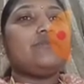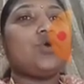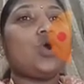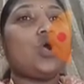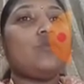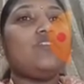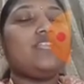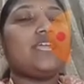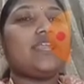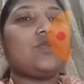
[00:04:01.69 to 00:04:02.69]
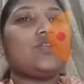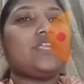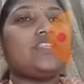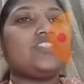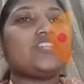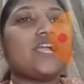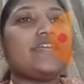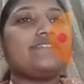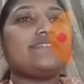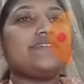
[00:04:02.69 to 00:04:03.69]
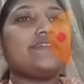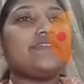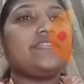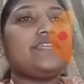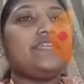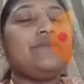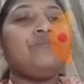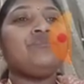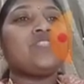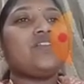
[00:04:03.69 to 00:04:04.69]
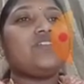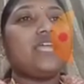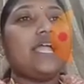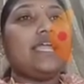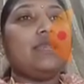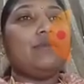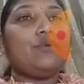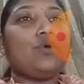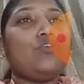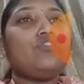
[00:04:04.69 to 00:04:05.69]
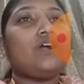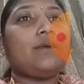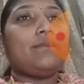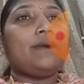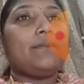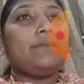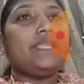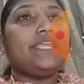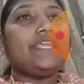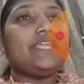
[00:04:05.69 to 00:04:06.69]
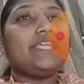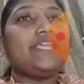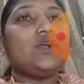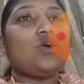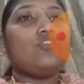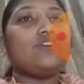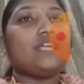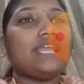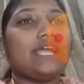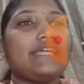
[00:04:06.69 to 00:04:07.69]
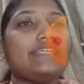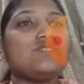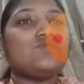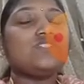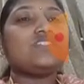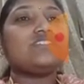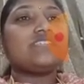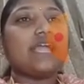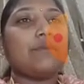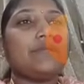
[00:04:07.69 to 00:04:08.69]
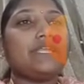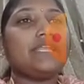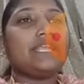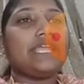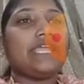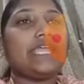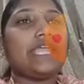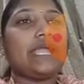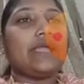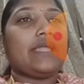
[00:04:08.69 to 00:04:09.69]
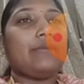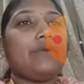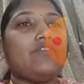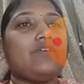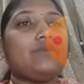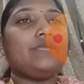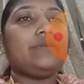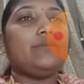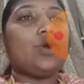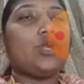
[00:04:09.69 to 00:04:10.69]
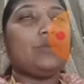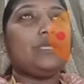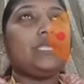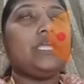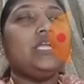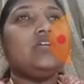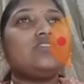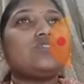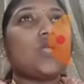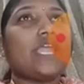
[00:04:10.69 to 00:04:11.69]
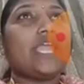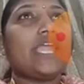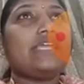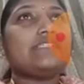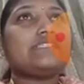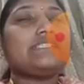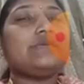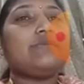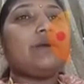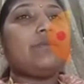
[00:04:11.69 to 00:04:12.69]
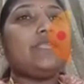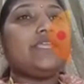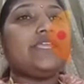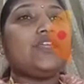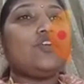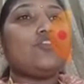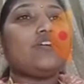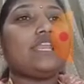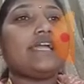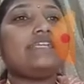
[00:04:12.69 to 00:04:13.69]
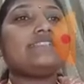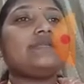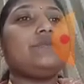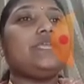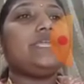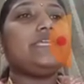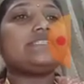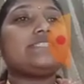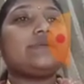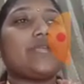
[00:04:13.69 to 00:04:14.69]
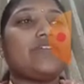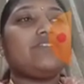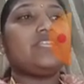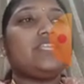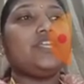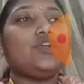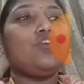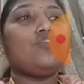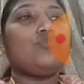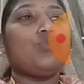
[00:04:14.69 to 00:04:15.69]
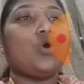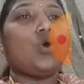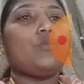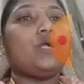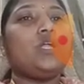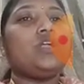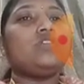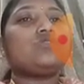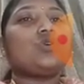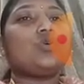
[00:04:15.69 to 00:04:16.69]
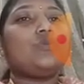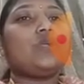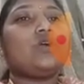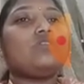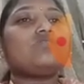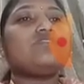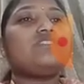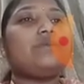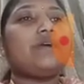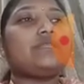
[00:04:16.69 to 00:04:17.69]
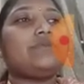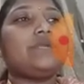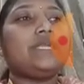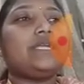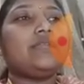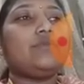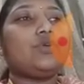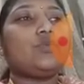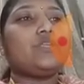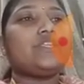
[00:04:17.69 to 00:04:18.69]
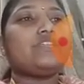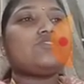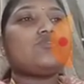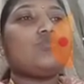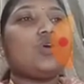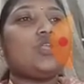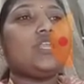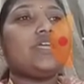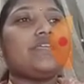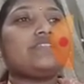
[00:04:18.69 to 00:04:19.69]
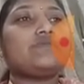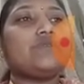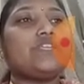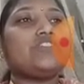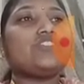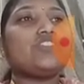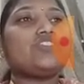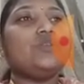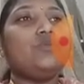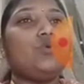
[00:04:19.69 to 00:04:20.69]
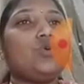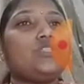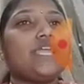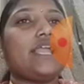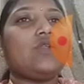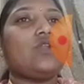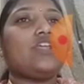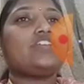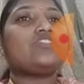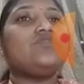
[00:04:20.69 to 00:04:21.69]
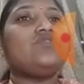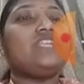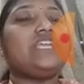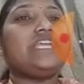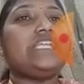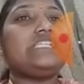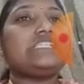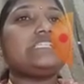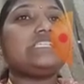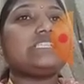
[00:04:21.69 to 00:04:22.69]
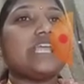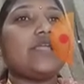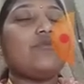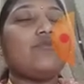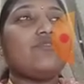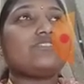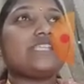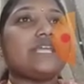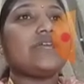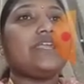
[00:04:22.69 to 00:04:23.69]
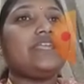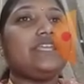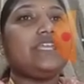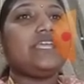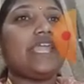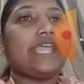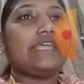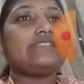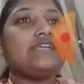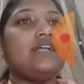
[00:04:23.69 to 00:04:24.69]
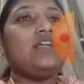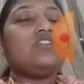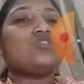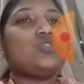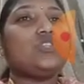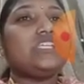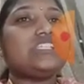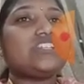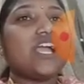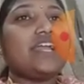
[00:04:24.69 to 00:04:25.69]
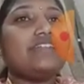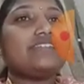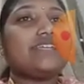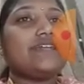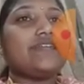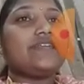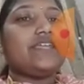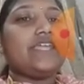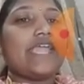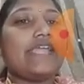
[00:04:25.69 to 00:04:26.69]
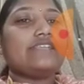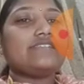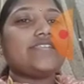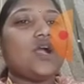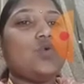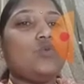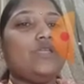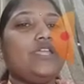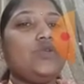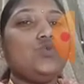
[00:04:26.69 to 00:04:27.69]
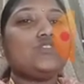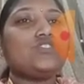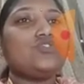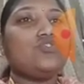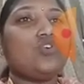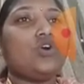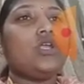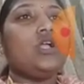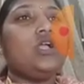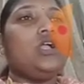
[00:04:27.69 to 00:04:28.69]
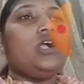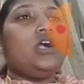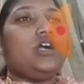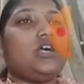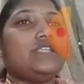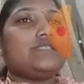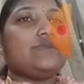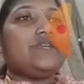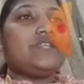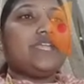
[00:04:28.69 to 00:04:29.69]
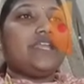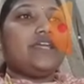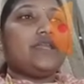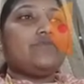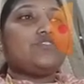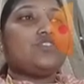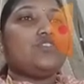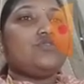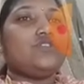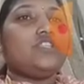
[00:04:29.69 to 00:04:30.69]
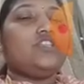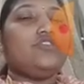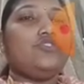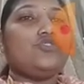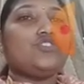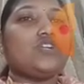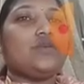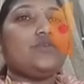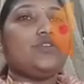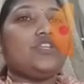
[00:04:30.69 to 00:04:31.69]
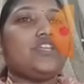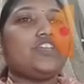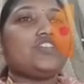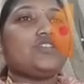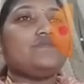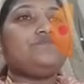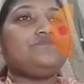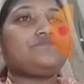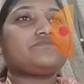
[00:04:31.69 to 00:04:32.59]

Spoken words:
Bob will calculate the shared secret key with the help of a public key of Alice, which is capital A power B mod P. So A is the public key of Alice and B is the private key of Bob. So because of the mathematical properties of modular exponentiation, both calculation will yield the same secret key S. So this shared secret key S now be used for asymmetric encryption in the future communication.